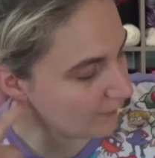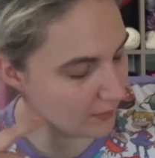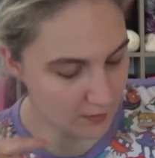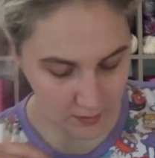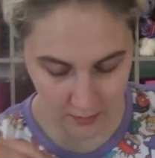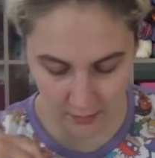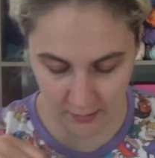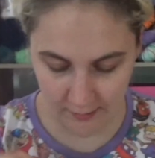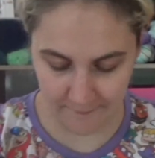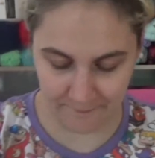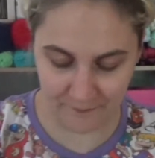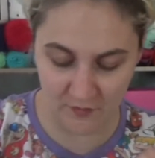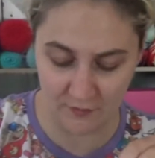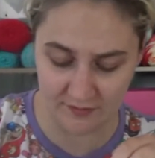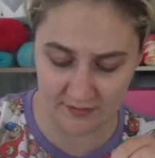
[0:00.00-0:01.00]

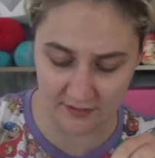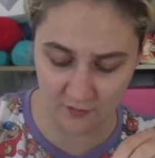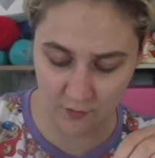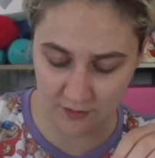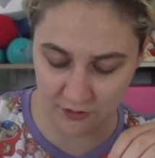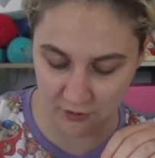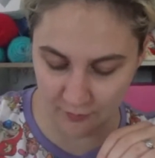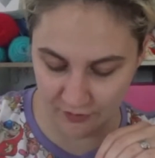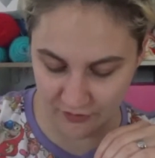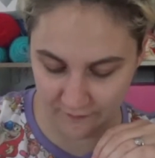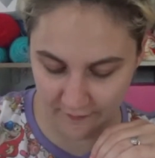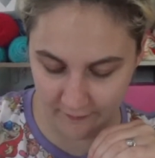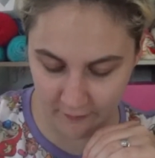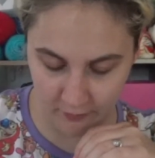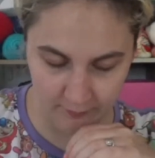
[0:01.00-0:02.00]
US size 1,
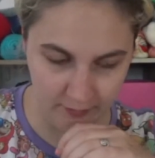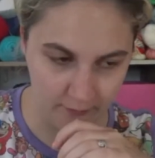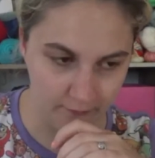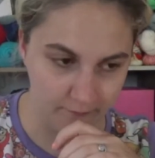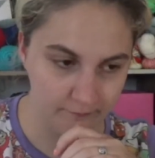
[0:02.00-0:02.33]
2.25 millimeter,